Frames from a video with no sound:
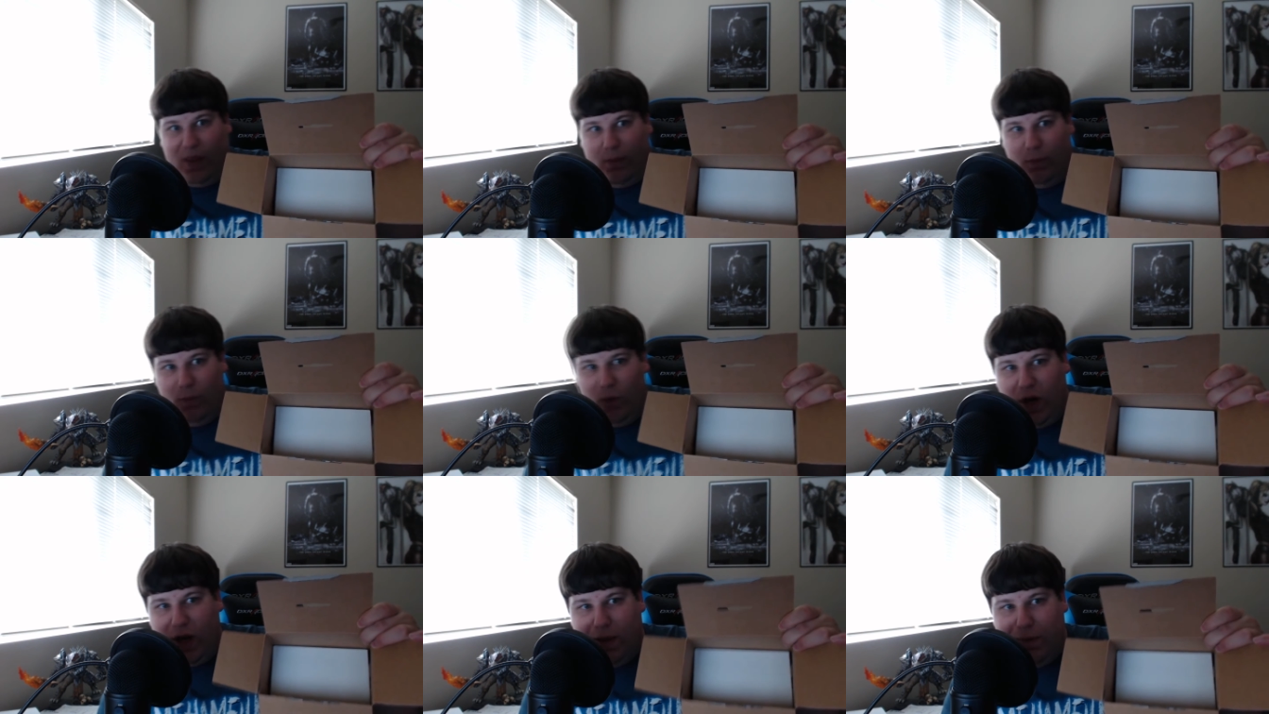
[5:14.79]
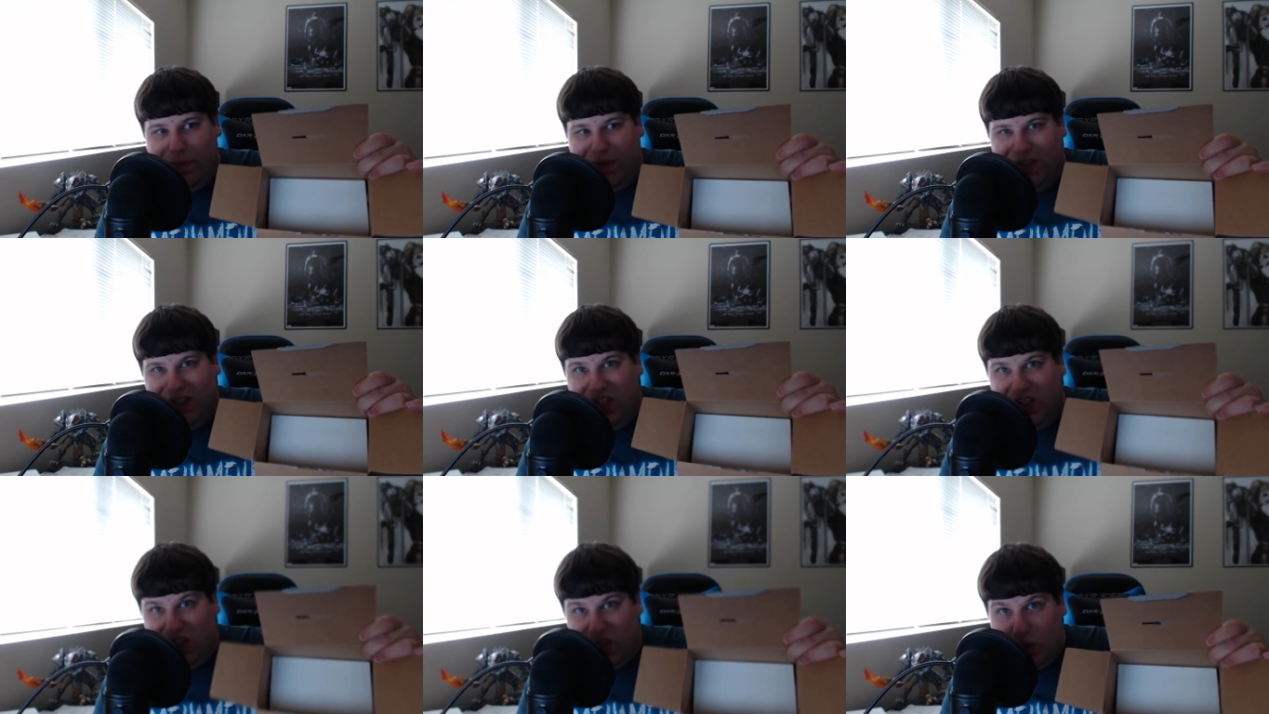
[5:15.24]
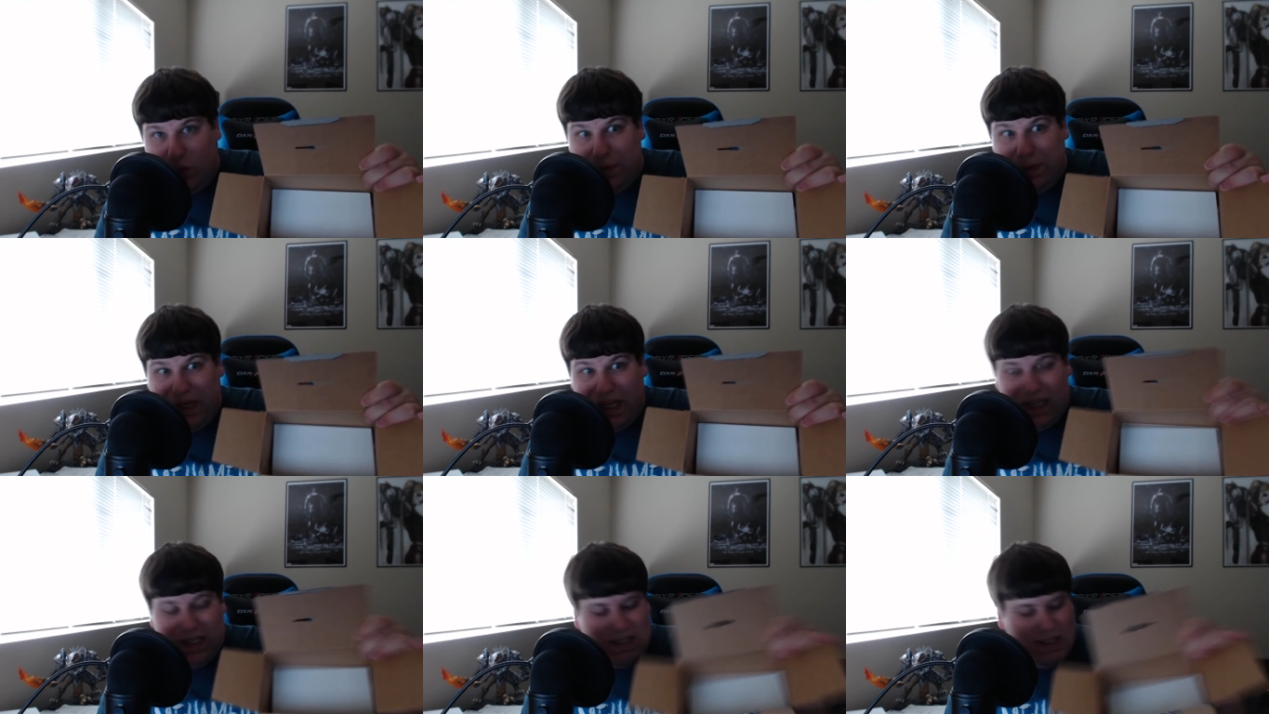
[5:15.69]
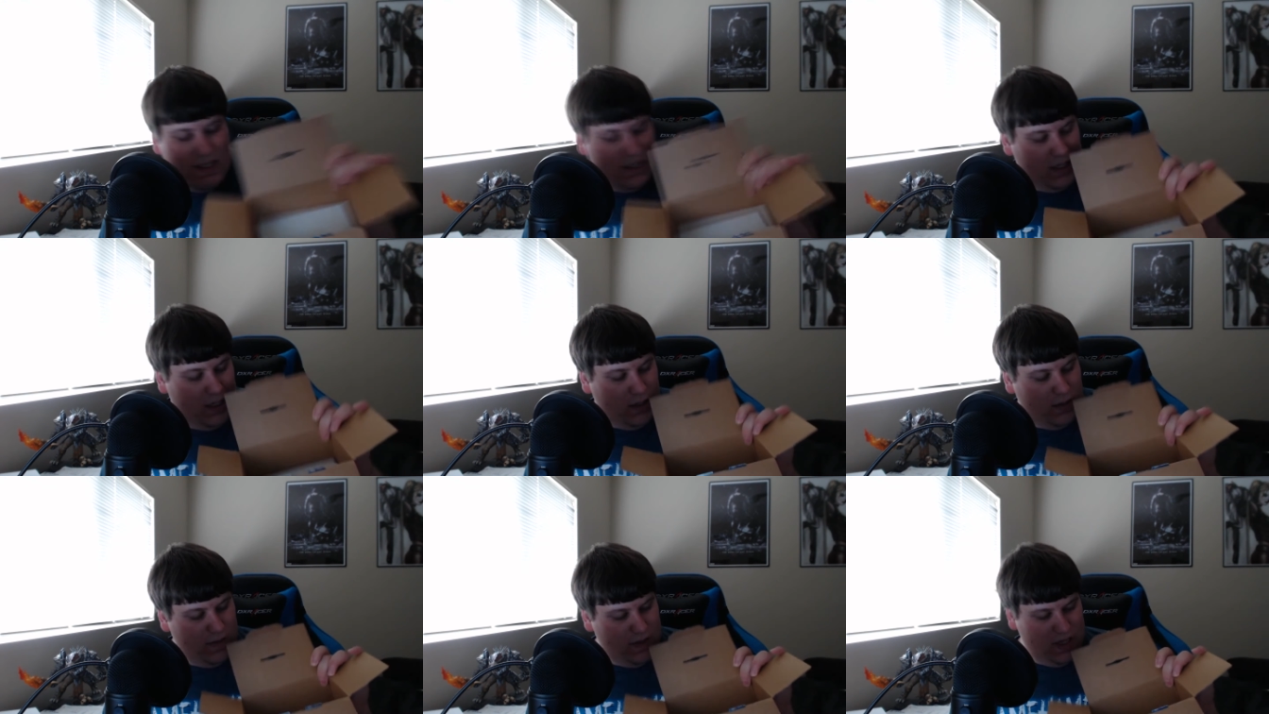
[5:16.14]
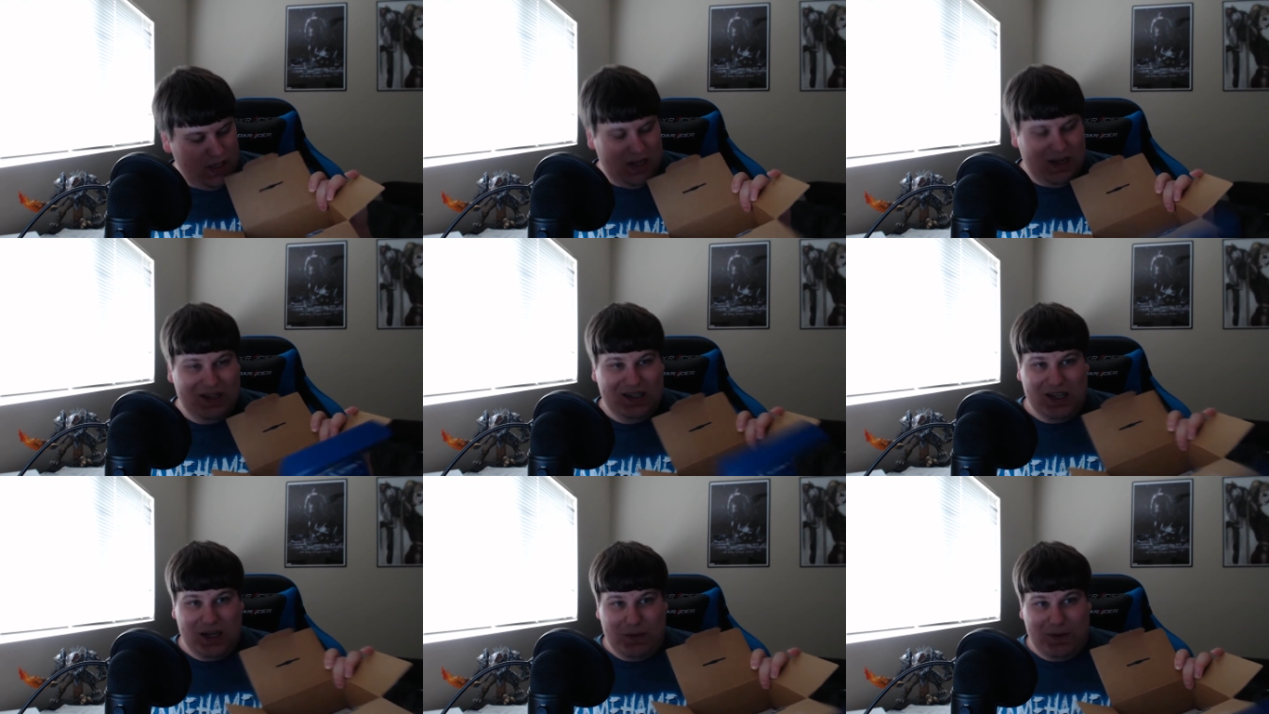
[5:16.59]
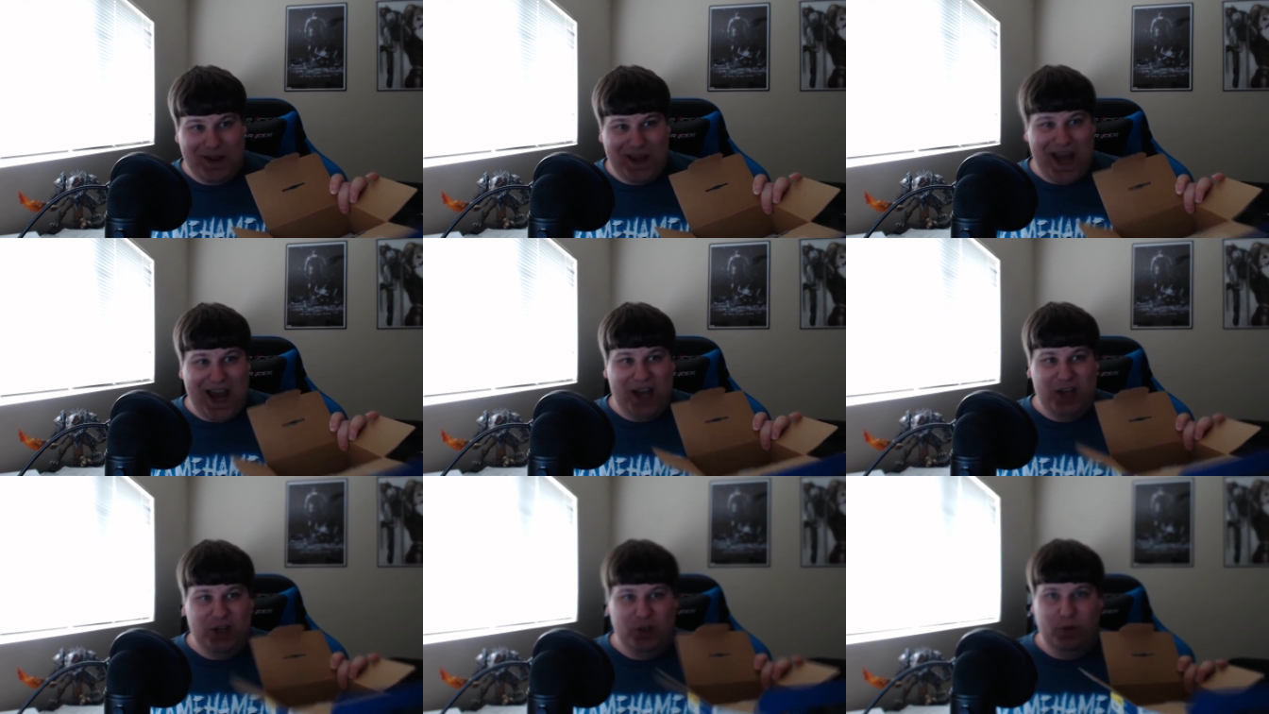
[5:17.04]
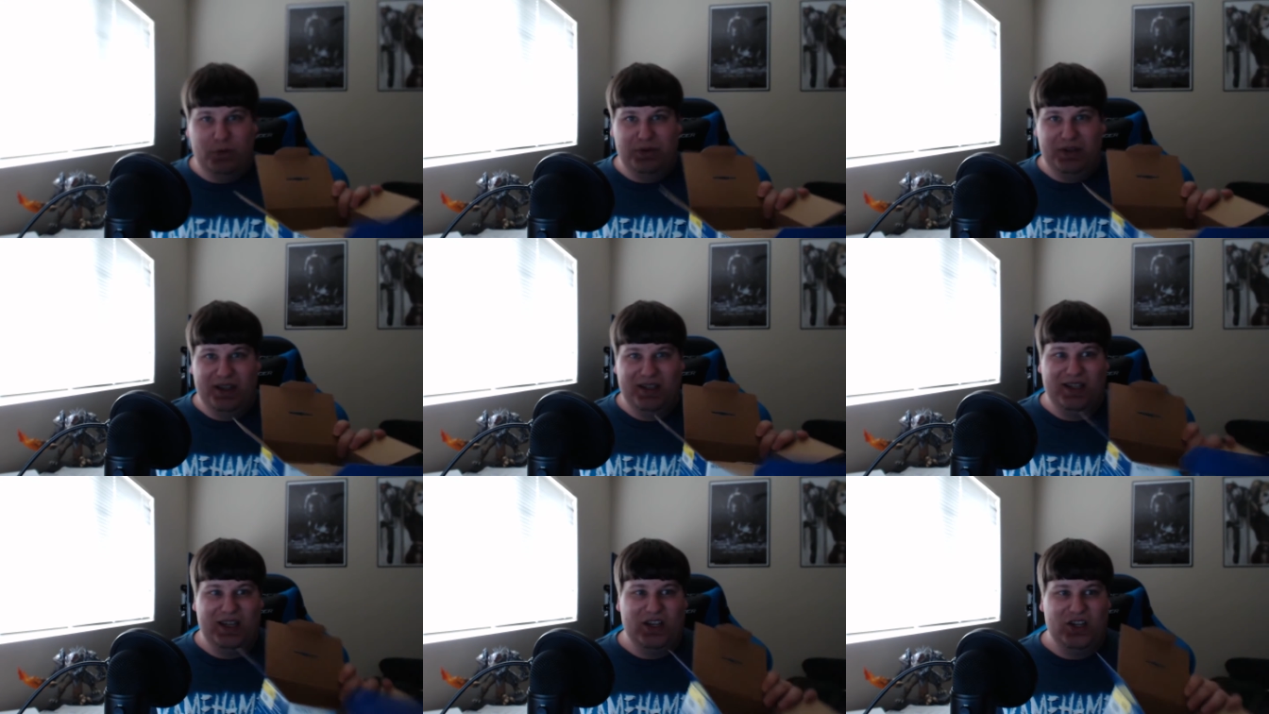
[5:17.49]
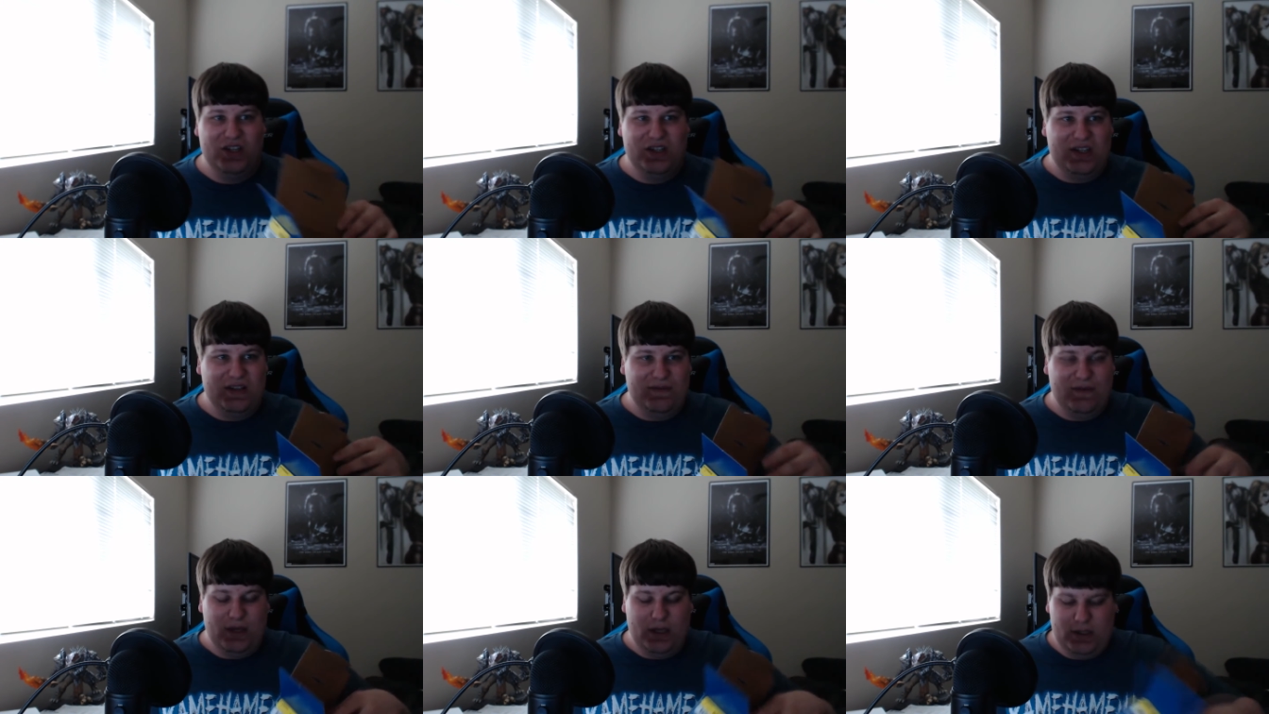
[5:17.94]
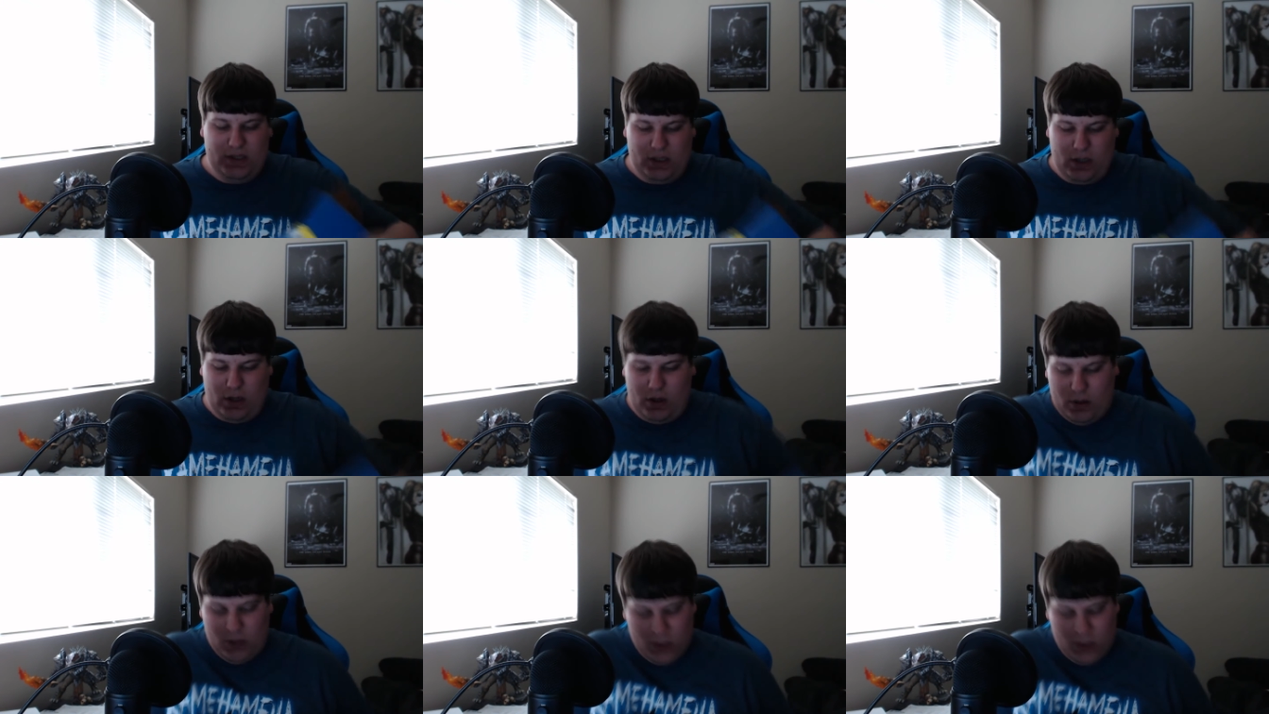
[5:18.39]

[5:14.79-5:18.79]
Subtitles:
What I'm assuming is in here then is going to be the actual PlayStation TV. So